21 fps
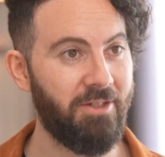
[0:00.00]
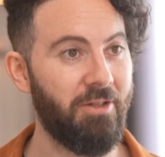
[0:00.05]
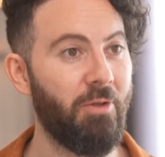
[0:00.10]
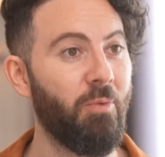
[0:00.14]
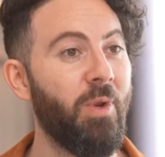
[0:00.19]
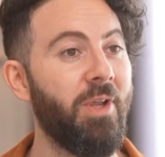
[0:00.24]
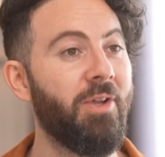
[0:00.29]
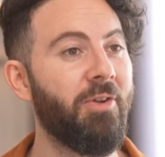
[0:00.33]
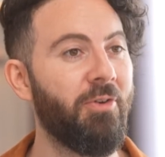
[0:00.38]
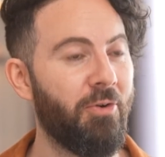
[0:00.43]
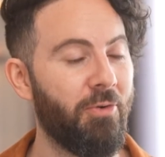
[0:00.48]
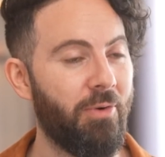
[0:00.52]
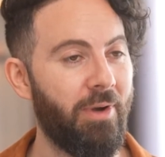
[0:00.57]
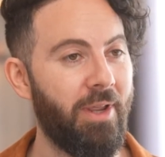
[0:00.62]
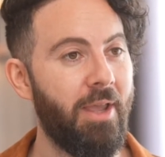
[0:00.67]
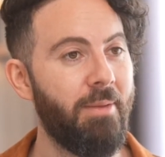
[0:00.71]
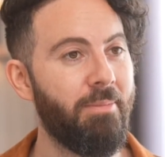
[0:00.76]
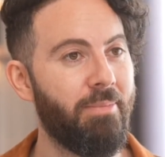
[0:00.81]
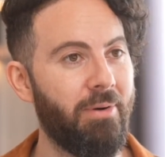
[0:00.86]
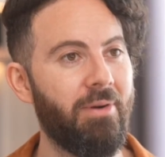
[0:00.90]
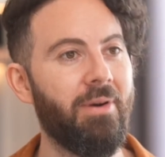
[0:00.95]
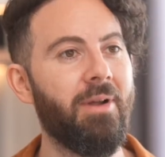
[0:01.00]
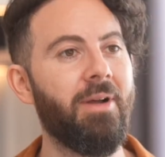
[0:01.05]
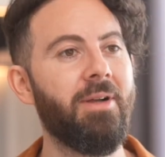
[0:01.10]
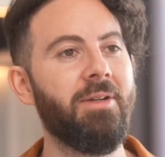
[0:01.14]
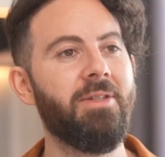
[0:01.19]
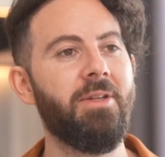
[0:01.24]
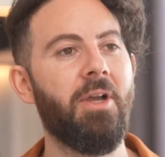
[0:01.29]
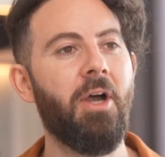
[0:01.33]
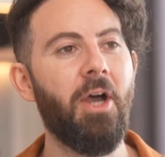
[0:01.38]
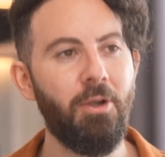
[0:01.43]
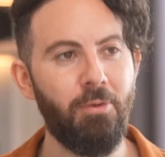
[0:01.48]
and that we can create
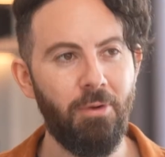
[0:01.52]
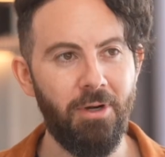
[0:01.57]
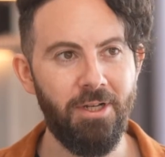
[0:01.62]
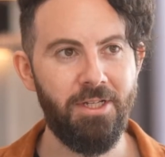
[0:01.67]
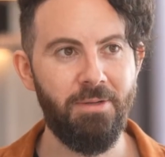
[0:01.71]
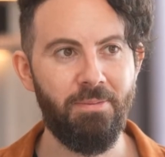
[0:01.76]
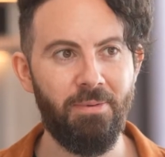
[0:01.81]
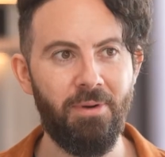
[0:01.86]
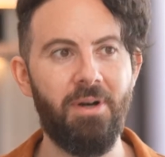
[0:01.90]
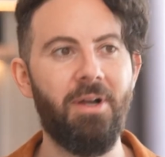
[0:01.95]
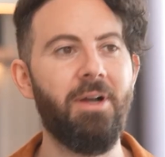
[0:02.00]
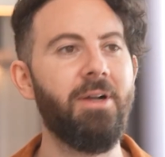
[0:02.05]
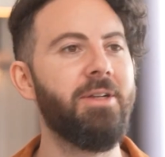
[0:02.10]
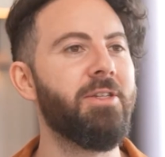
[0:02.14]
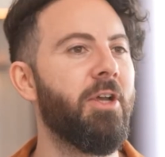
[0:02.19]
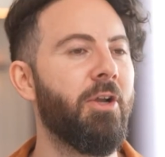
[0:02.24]
products, high quality products,